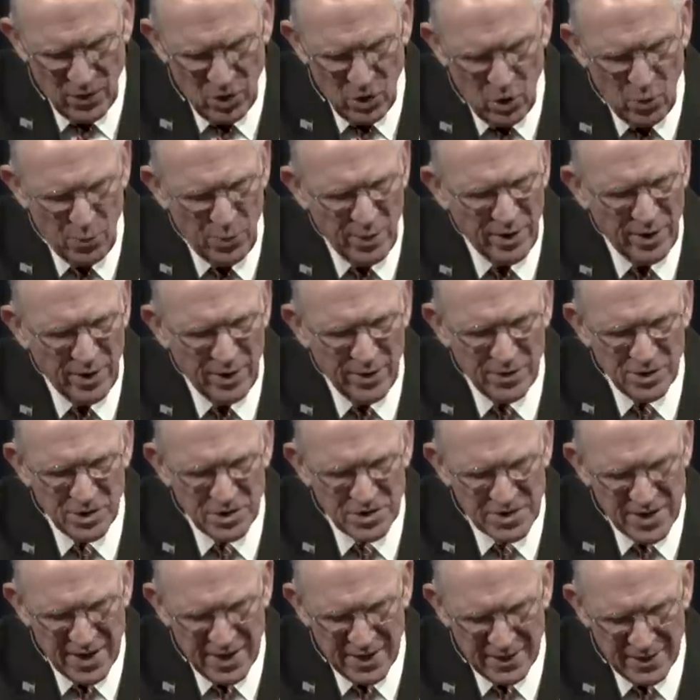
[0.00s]
open our
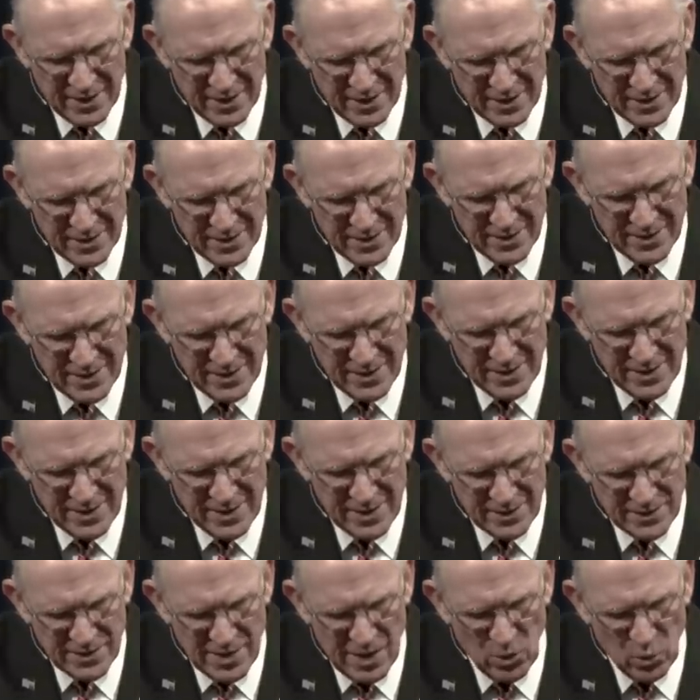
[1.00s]
understanding,
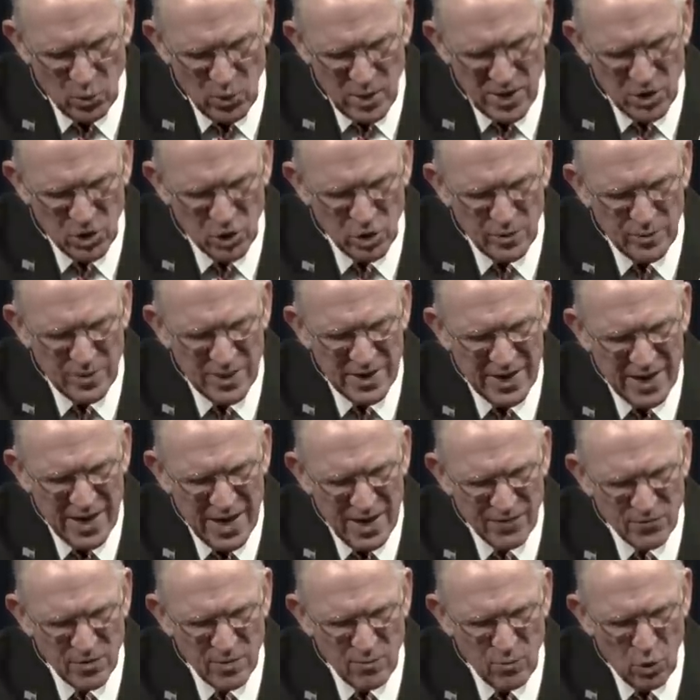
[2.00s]
that we could be
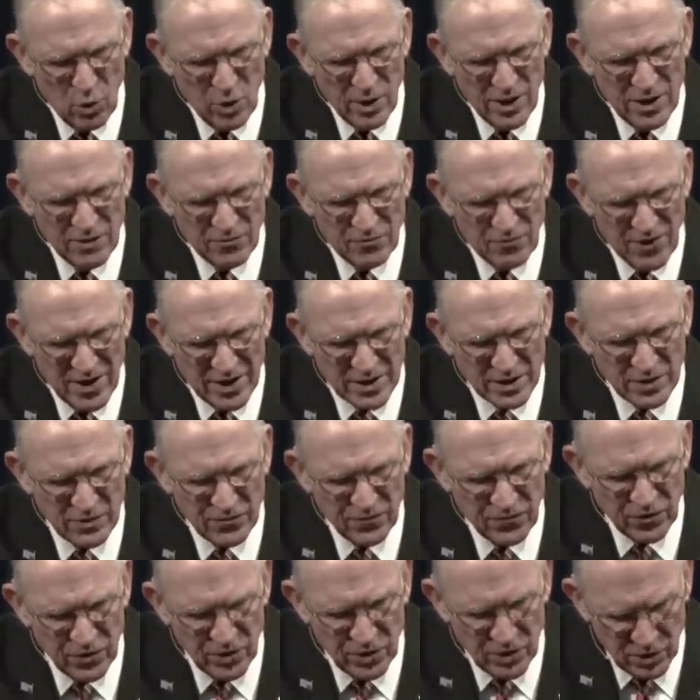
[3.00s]
ever more
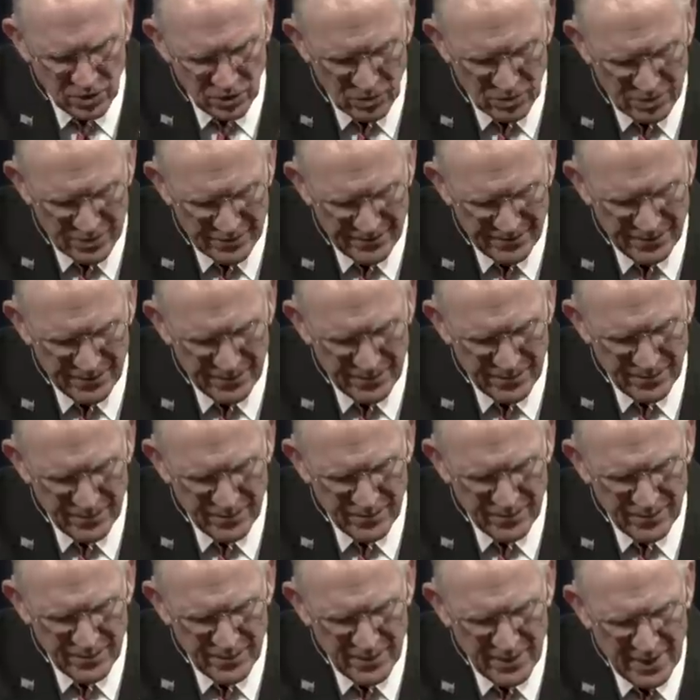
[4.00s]
effective for you
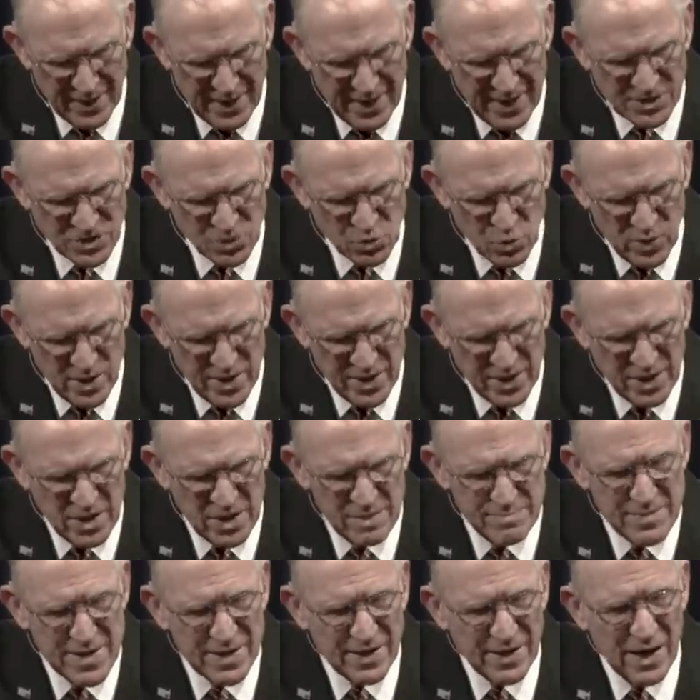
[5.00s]
as we
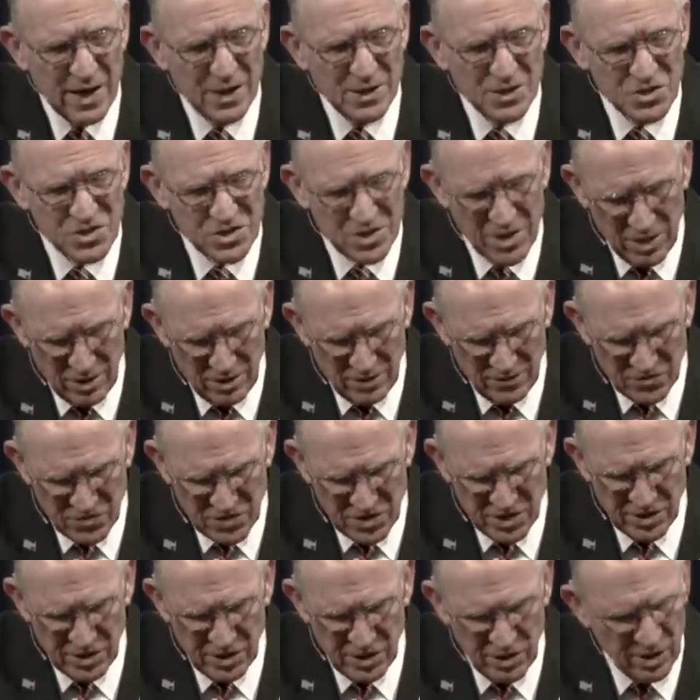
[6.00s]
commit ourselves
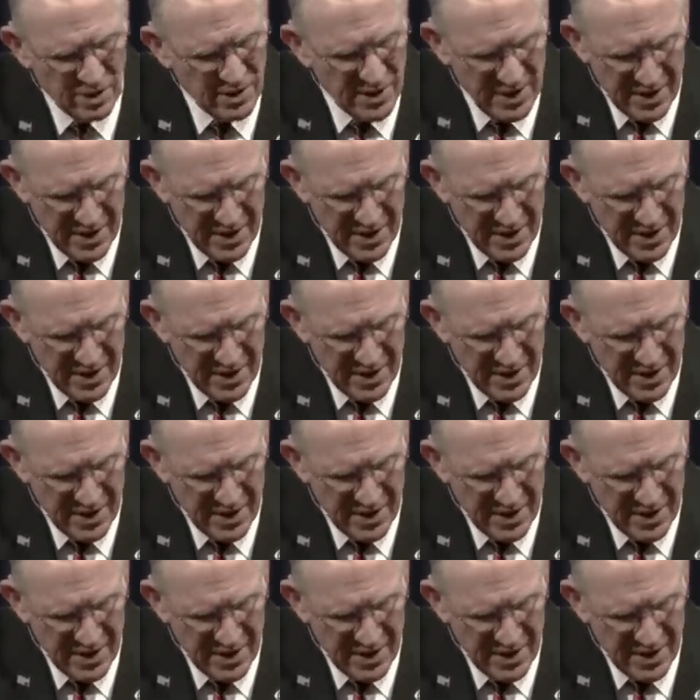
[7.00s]
into your